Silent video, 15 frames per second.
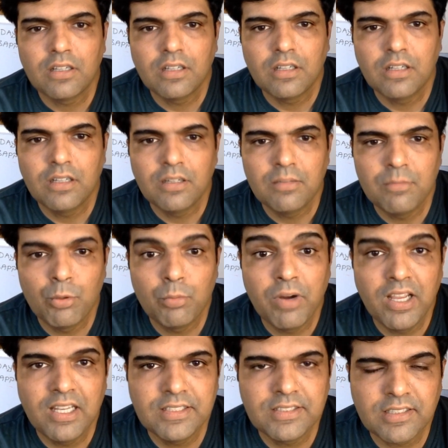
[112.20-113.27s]

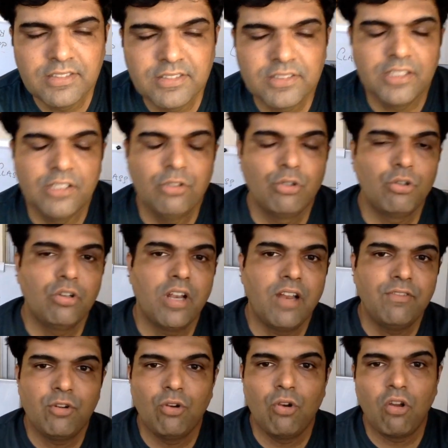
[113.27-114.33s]
mobile is concerned. You don't
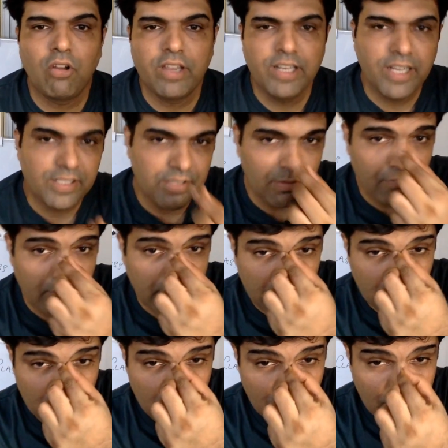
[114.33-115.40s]
have to log in somewhere.
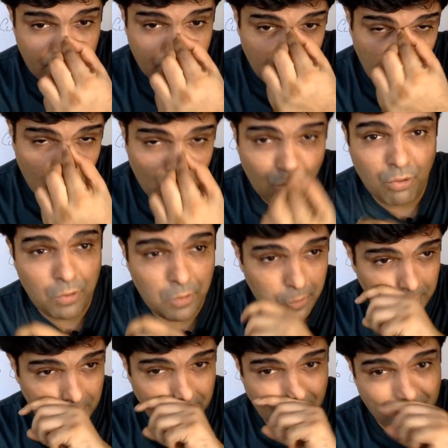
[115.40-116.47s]
You don't have to go. You
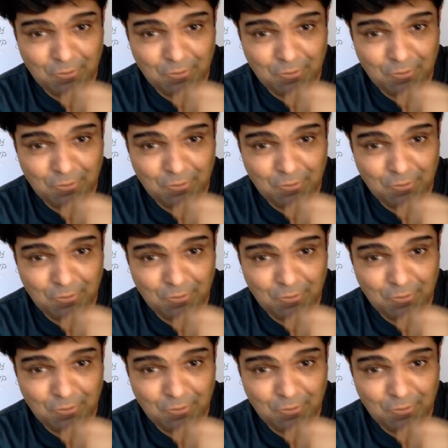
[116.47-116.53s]
don't